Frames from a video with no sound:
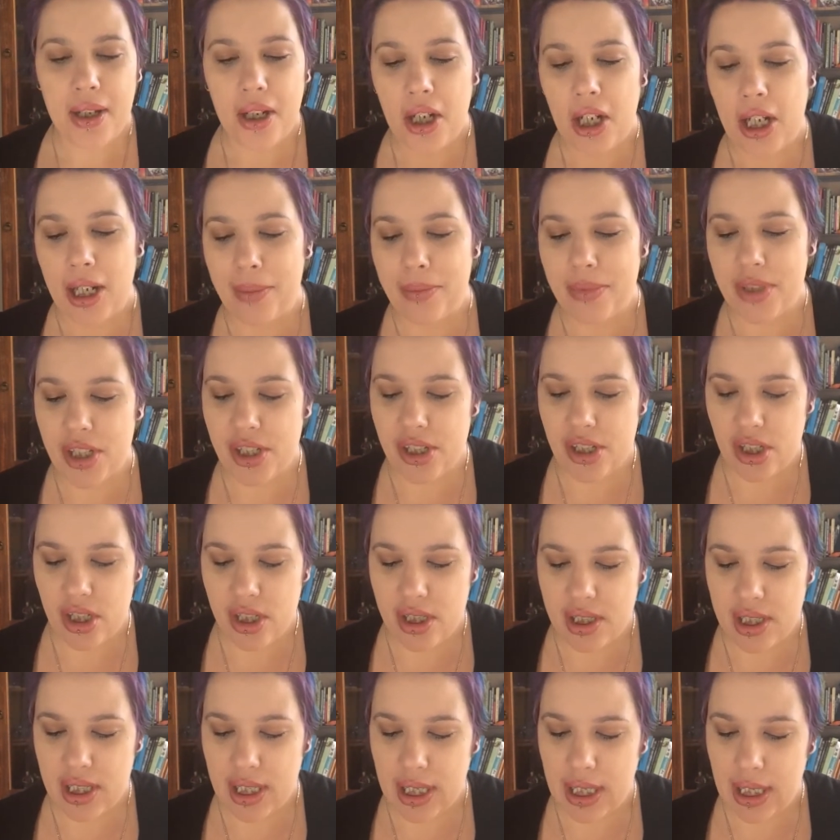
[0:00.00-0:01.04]
I'm just
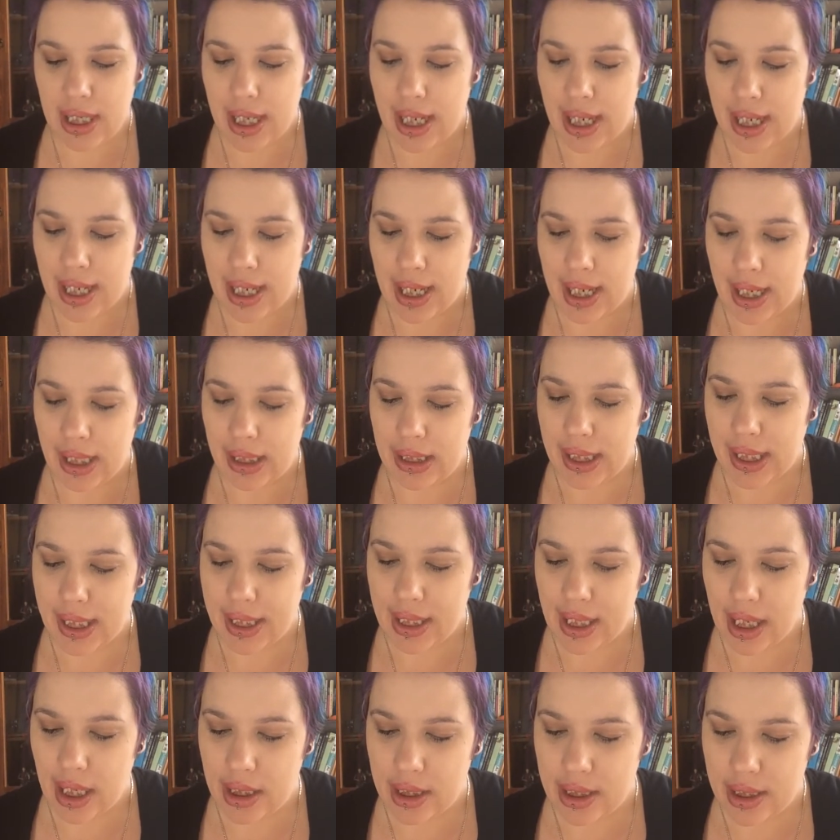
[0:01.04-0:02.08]
using LA
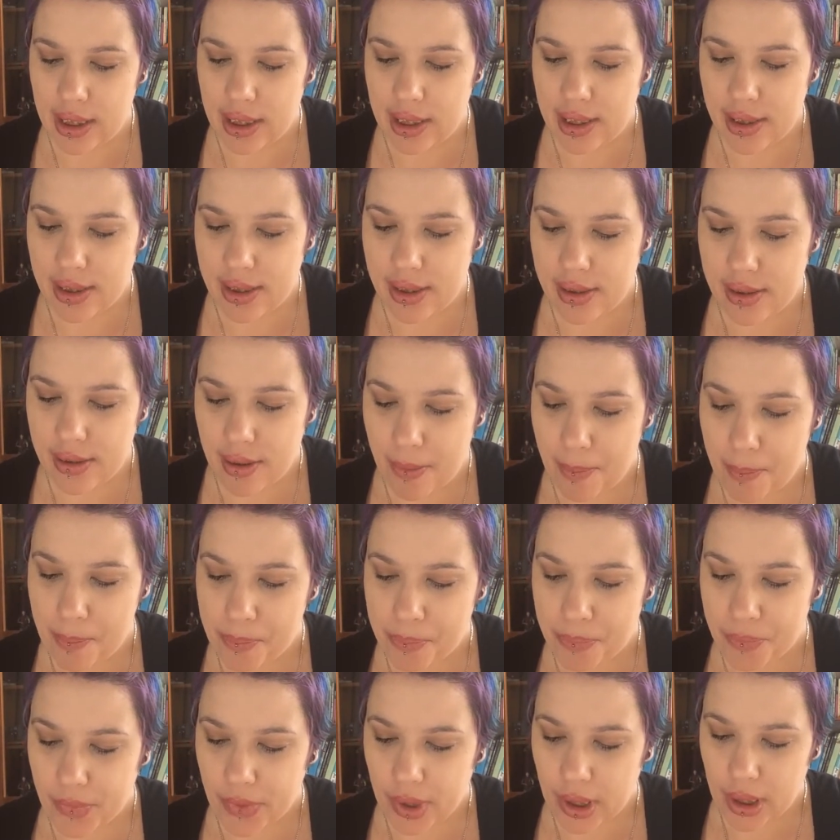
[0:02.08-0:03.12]
Colors
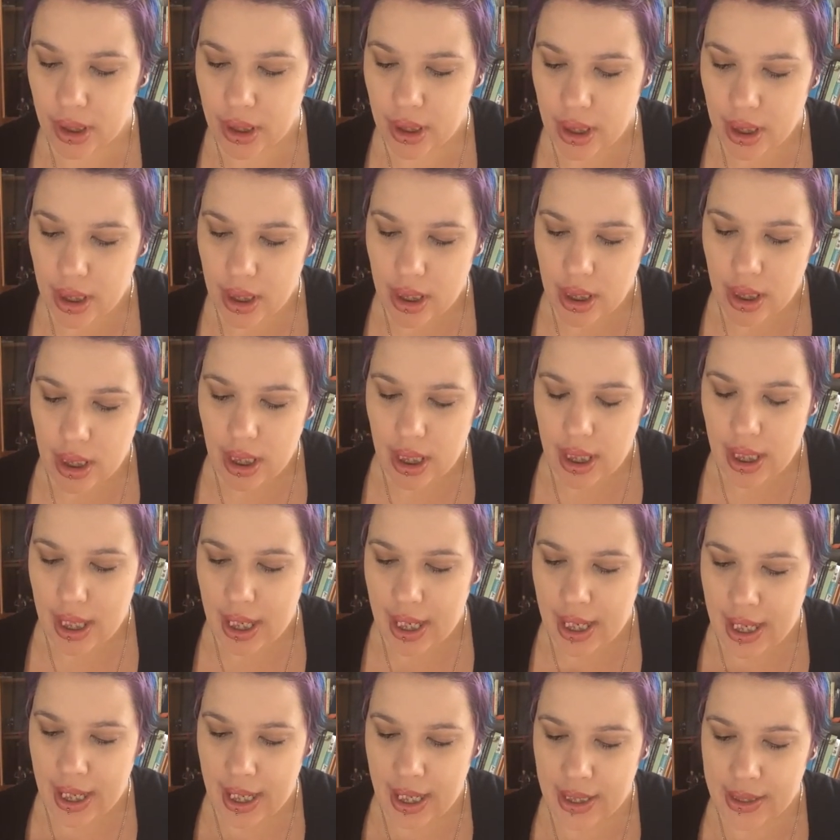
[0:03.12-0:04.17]

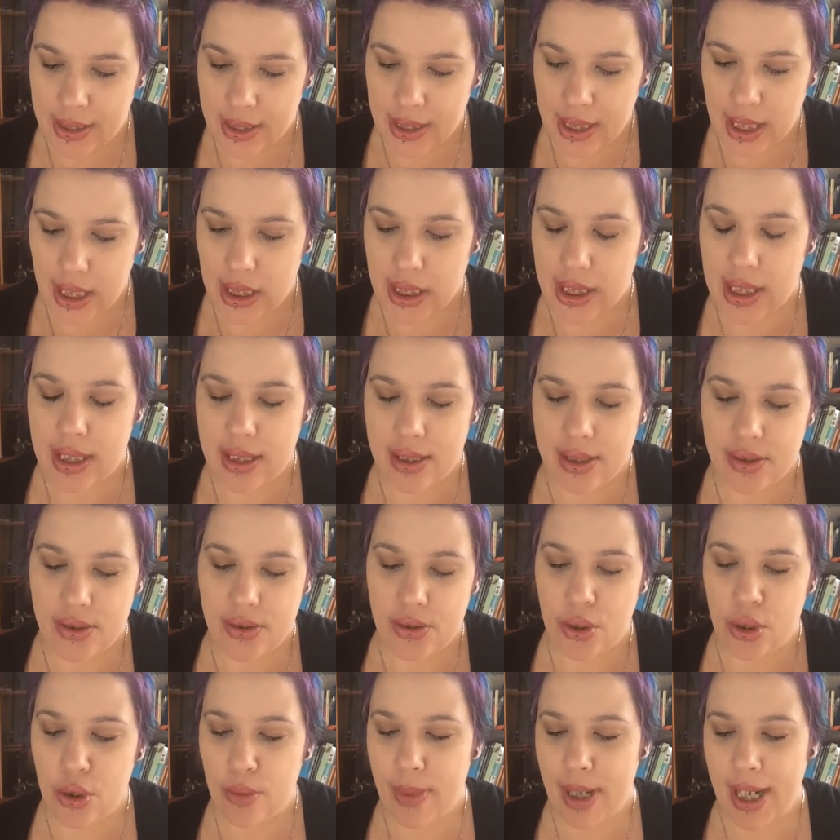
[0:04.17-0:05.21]
and the color is
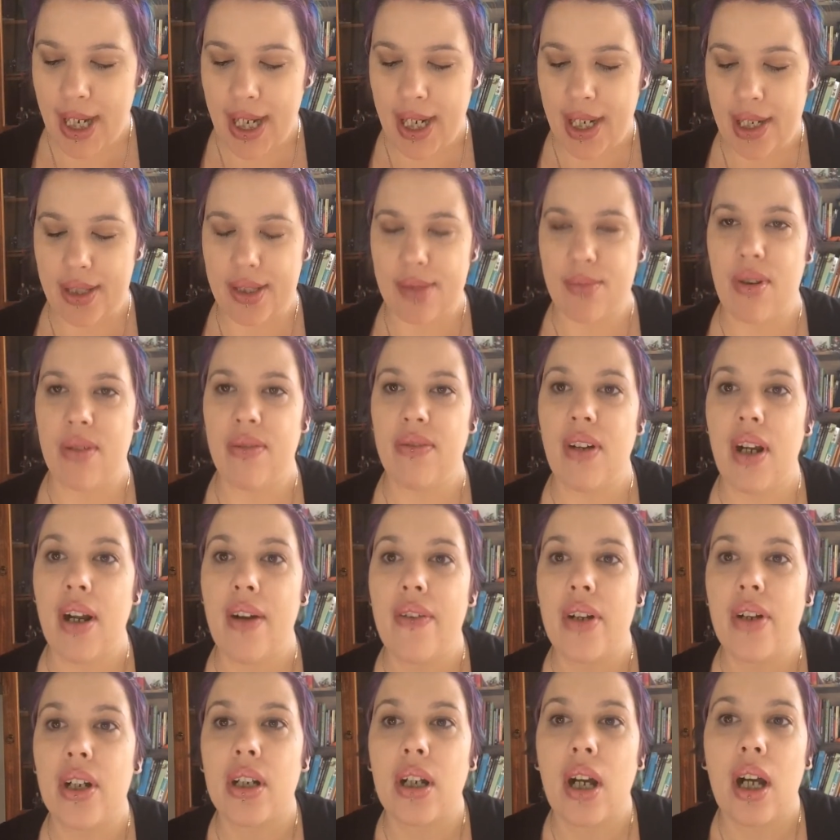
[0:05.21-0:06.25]
Sorbet. It's my
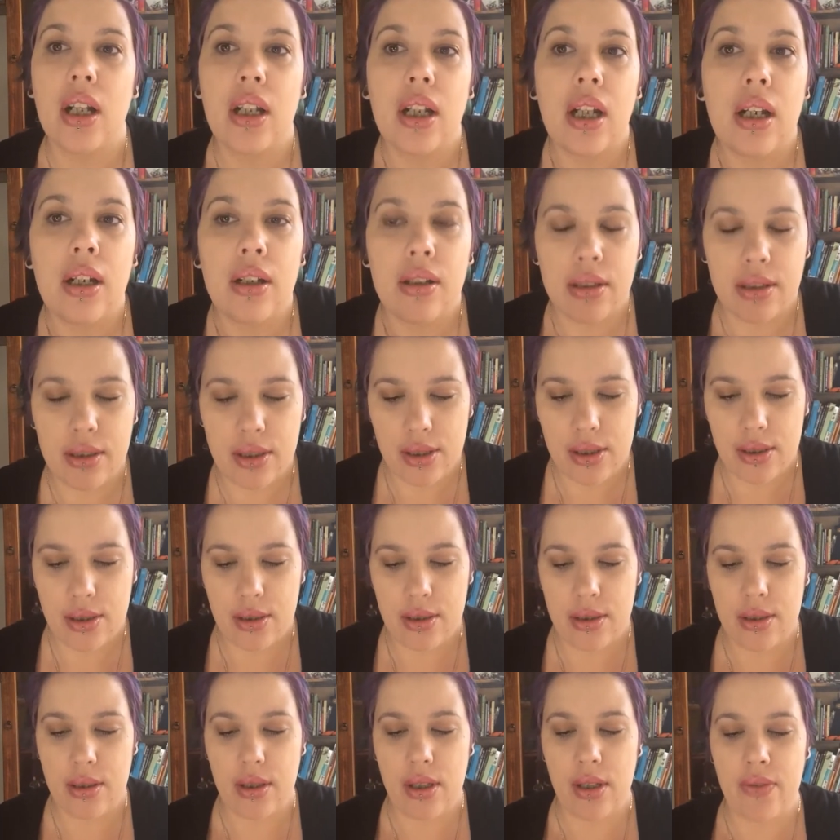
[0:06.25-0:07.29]
favorite color
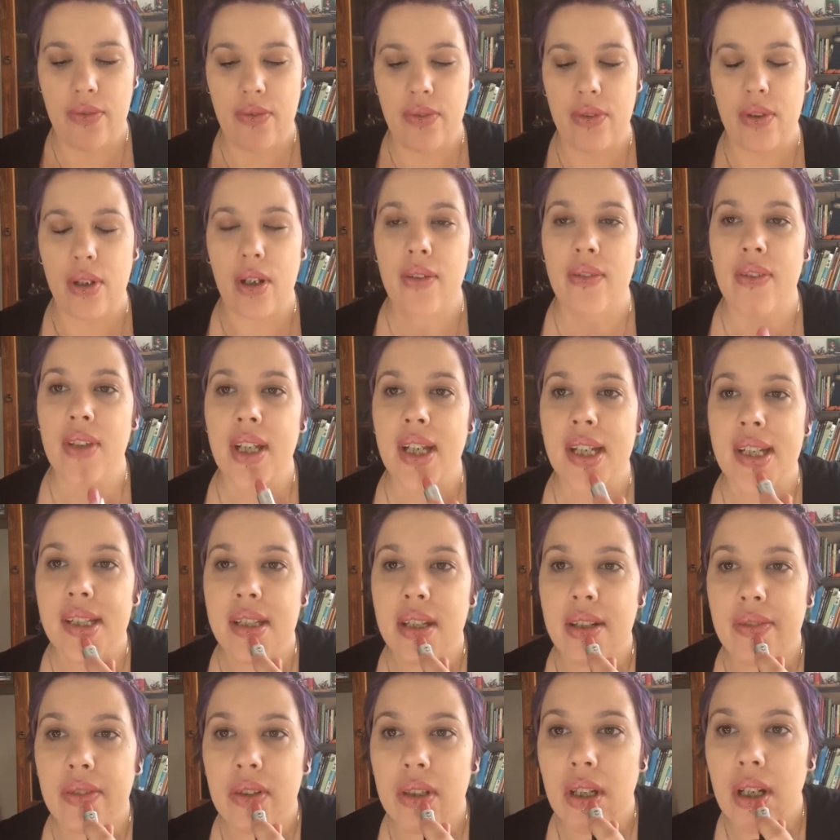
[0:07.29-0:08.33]
of theirs that
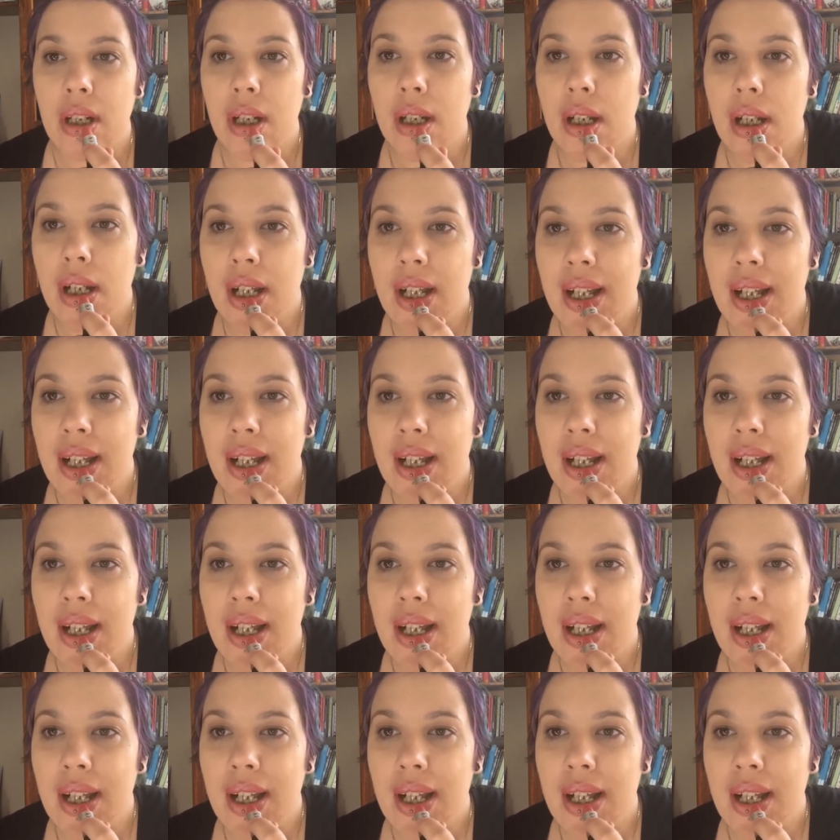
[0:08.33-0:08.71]
I've got.